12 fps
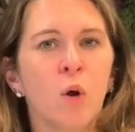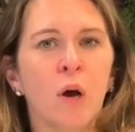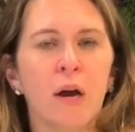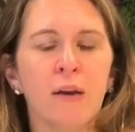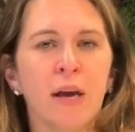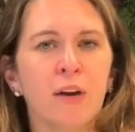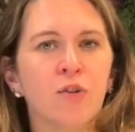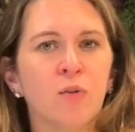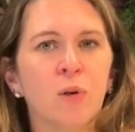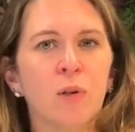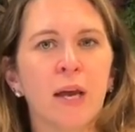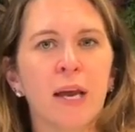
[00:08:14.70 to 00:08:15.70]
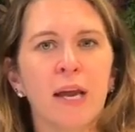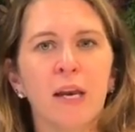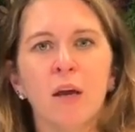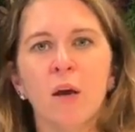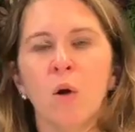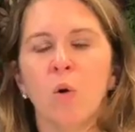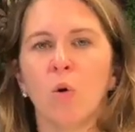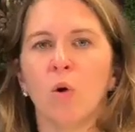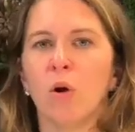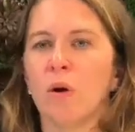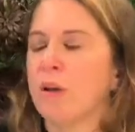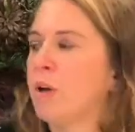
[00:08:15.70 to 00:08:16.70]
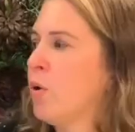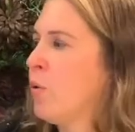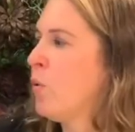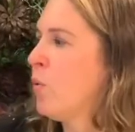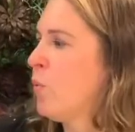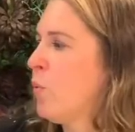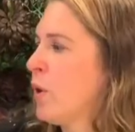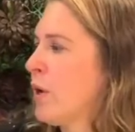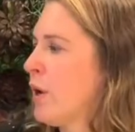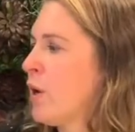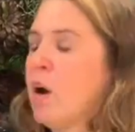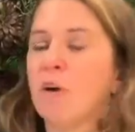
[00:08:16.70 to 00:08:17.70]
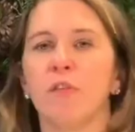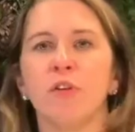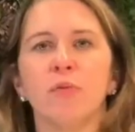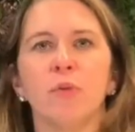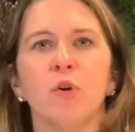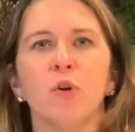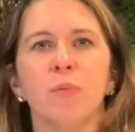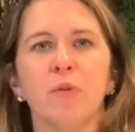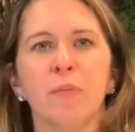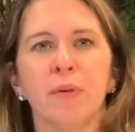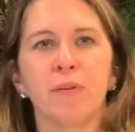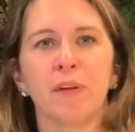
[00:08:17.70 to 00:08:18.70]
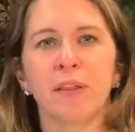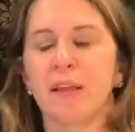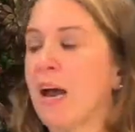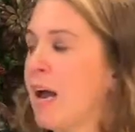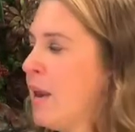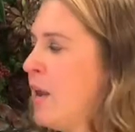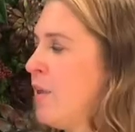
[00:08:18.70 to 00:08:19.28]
natural light, or work in a conference room, someplace like that,